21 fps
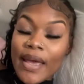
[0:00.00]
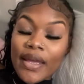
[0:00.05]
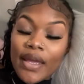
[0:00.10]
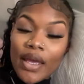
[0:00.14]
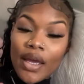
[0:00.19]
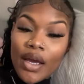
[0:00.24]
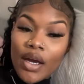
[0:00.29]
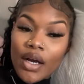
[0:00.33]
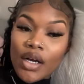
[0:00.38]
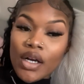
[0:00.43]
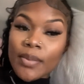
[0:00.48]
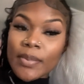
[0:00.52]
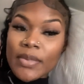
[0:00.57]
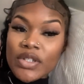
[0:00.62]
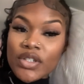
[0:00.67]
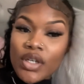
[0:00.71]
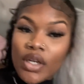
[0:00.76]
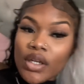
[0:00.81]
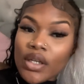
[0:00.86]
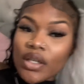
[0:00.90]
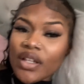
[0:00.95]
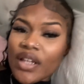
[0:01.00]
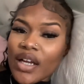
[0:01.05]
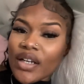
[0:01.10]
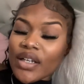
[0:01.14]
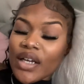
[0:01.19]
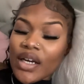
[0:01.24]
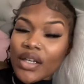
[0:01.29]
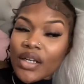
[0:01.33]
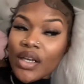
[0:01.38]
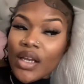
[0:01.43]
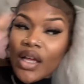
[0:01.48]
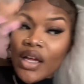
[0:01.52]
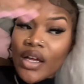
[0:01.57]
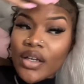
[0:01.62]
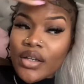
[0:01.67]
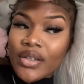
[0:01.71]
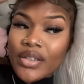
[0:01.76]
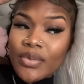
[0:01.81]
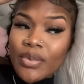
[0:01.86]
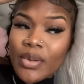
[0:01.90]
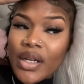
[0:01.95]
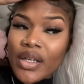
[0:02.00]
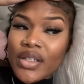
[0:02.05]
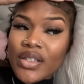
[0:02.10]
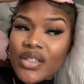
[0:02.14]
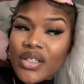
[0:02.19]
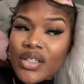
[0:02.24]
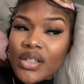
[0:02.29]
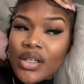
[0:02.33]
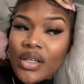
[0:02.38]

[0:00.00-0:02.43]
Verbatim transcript: at home. It's currently like 9 o'clock. It's probably 10